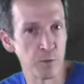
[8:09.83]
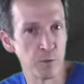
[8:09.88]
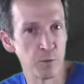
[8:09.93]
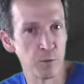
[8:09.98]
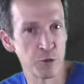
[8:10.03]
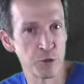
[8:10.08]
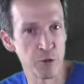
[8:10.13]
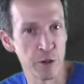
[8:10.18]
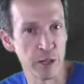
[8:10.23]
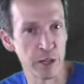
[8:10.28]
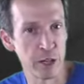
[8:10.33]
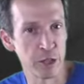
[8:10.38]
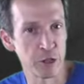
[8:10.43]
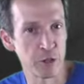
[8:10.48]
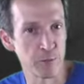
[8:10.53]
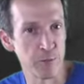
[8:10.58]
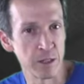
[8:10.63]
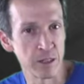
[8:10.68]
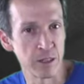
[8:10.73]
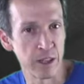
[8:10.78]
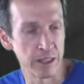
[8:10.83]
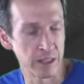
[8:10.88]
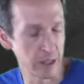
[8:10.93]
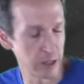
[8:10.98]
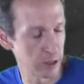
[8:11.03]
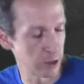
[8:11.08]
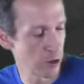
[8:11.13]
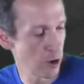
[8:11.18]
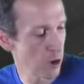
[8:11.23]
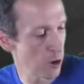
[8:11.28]
stringed instruments like the
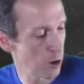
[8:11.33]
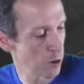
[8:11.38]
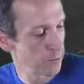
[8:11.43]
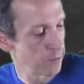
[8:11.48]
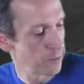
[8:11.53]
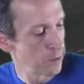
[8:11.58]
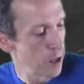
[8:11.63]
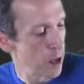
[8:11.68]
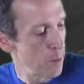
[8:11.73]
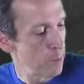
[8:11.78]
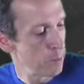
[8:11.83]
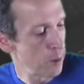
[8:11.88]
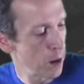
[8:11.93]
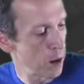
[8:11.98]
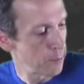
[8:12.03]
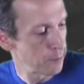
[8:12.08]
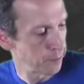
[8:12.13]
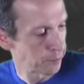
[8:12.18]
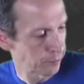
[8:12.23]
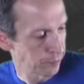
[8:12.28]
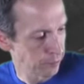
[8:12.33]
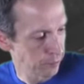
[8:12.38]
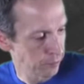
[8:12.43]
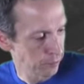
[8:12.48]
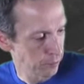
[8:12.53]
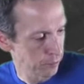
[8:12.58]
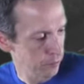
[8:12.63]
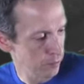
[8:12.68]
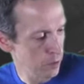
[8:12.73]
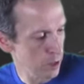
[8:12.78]
guitar, but
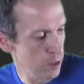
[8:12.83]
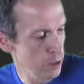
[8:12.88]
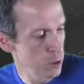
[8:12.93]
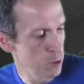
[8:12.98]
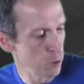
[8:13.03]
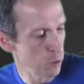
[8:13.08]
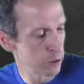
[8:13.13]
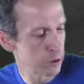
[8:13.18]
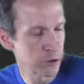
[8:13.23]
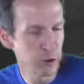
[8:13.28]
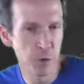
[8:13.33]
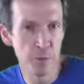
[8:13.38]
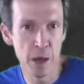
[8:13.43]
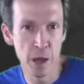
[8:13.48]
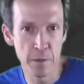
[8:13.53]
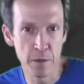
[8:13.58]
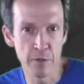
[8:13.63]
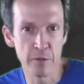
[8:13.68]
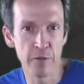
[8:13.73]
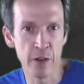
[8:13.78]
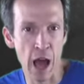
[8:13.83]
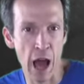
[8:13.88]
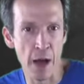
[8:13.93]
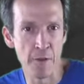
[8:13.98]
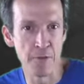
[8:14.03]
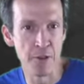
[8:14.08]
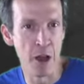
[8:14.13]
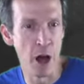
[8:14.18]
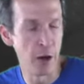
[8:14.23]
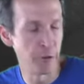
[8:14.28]
you will still maybe
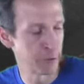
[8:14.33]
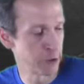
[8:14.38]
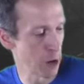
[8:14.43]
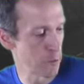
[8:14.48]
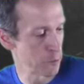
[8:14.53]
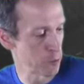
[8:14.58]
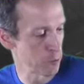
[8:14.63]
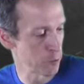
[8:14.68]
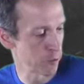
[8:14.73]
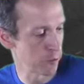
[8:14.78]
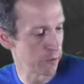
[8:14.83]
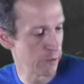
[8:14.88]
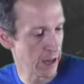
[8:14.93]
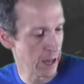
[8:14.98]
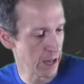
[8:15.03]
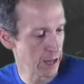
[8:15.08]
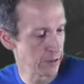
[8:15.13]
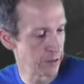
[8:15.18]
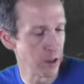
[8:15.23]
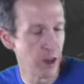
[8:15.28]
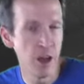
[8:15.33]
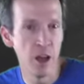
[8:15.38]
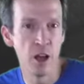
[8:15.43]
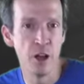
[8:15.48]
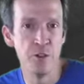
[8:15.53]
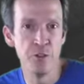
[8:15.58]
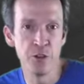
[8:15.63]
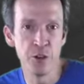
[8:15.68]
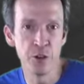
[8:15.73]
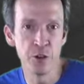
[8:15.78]
have an uncomfortable phase
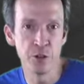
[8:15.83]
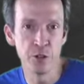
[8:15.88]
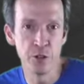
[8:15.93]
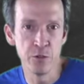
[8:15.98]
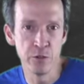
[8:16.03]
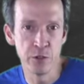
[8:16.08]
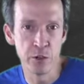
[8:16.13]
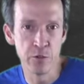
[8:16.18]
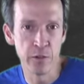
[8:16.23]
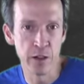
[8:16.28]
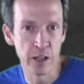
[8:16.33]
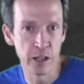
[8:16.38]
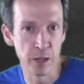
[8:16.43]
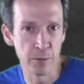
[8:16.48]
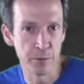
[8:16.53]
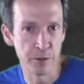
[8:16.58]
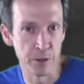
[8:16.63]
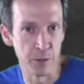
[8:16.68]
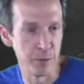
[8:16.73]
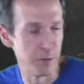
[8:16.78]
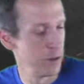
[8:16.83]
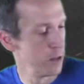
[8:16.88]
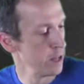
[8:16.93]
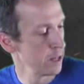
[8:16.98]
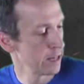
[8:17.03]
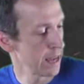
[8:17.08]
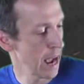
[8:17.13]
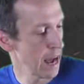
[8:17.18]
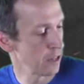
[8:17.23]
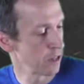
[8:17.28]
until you've developed some
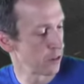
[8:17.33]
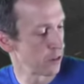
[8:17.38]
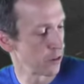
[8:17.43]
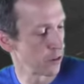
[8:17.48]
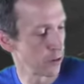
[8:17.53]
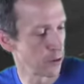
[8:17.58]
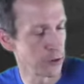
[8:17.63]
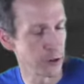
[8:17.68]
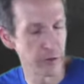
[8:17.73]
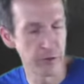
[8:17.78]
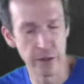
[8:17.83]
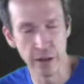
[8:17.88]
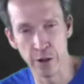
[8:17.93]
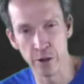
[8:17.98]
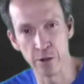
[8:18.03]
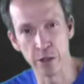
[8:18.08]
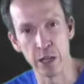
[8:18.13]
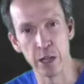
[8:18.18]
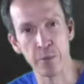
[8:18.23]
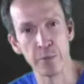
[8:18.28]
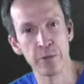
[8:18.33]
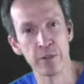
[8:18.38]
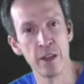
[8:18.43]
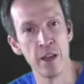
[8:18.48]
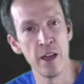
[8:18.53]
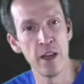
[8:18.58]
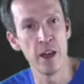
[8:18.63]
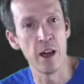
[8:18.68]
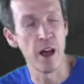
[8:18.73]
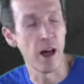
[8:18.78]
calluses on your fingertips,
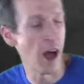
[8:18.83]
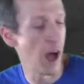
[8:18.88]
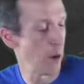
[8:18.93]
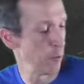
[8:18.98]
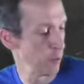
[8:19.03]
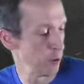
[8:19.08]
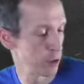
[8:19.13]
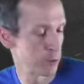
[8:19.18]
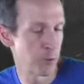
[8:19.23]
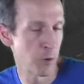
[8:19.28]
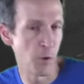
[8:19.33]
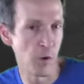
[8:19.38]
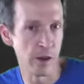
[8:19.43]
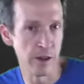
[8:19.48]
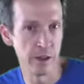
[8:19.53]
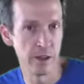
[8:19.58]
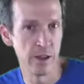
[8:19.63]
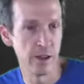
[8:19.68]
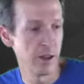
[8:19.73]
at which point